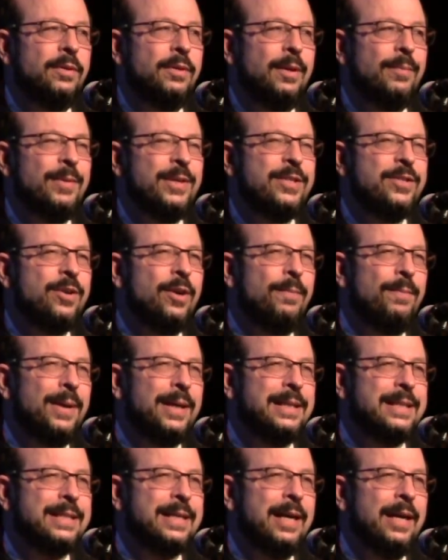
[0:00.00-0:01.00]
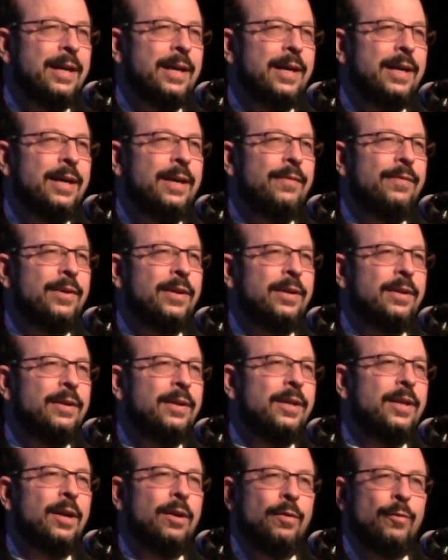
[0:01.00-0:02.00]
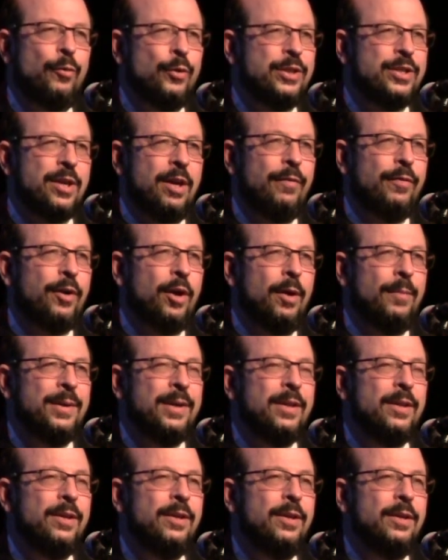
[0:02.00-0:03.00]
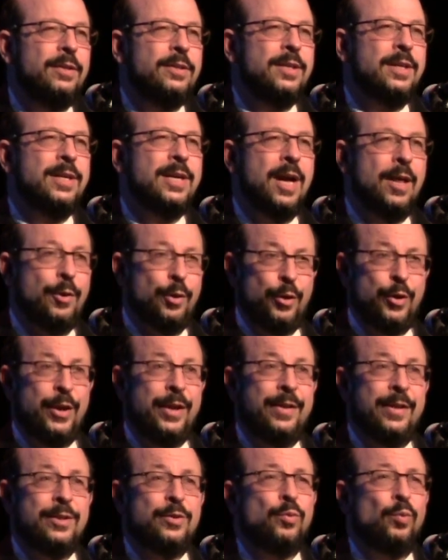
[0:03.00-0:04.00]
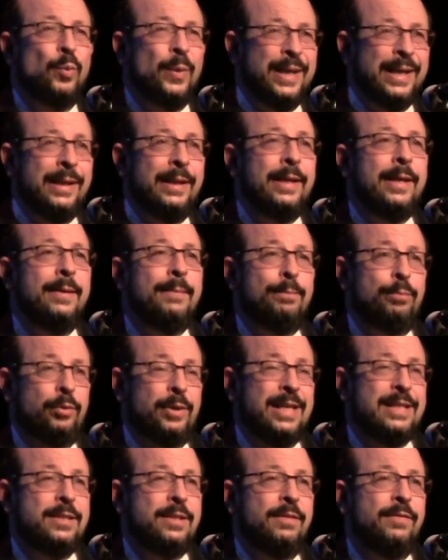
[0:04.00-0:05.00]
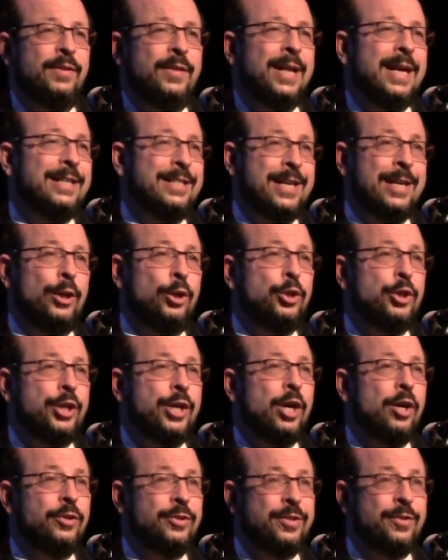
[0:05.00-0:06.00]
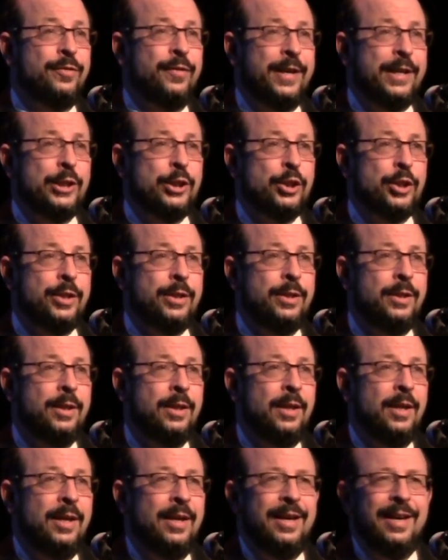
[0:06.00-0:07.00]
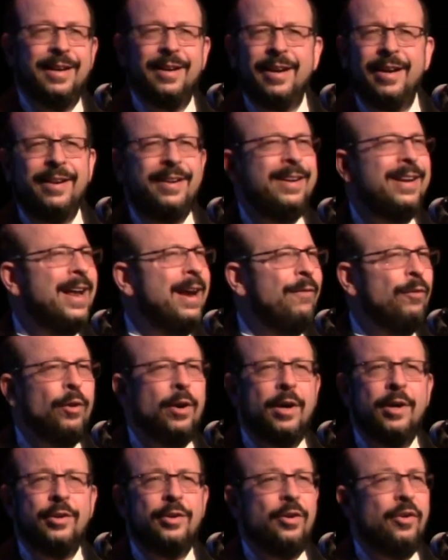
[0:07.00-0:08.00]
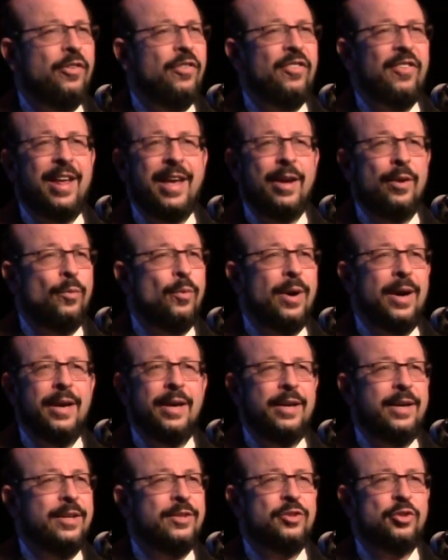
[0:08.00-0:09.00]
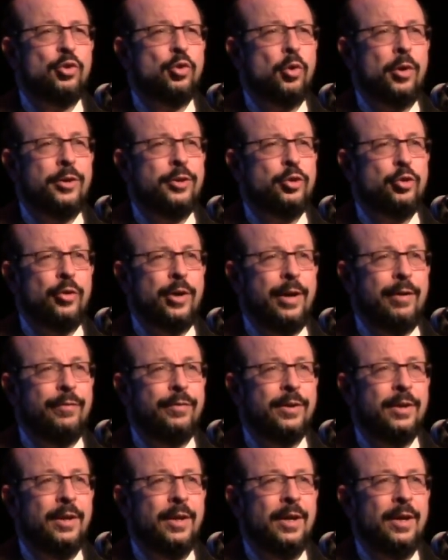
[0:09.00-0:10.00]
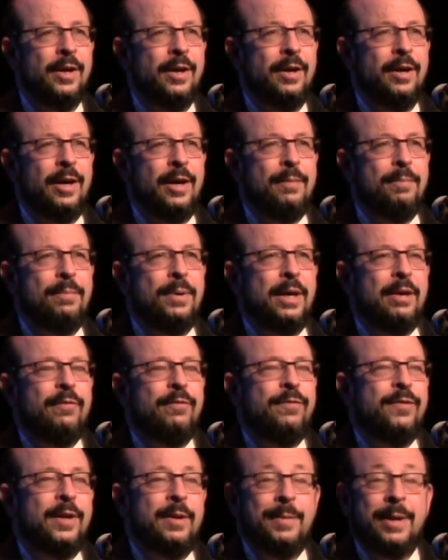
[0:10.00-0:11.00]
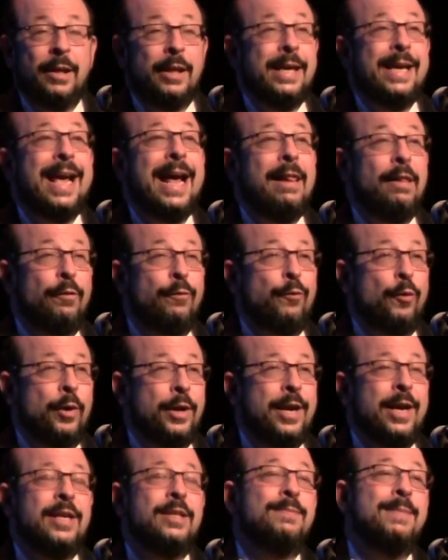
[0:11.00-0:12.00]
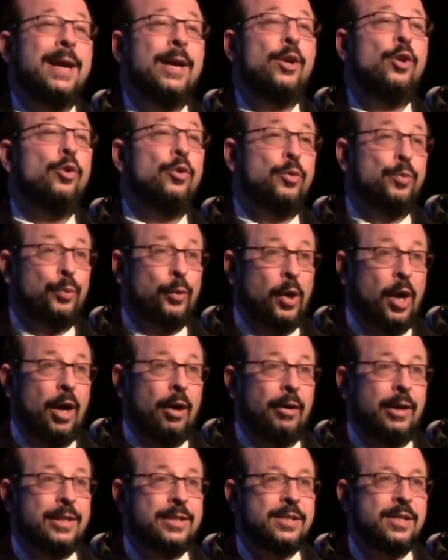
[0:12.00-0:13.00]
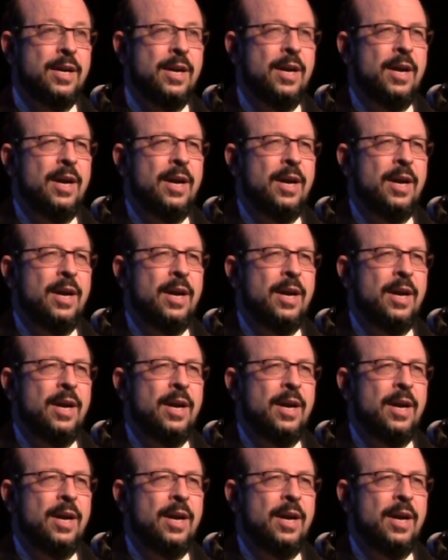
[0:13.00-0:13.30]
let me start by saying, even you know, if we solve carbon, there's another thing that's really impressive, and that's energy conservation. And I never understand why it gets short shrift, right? But fundamentally, California has made huge progress,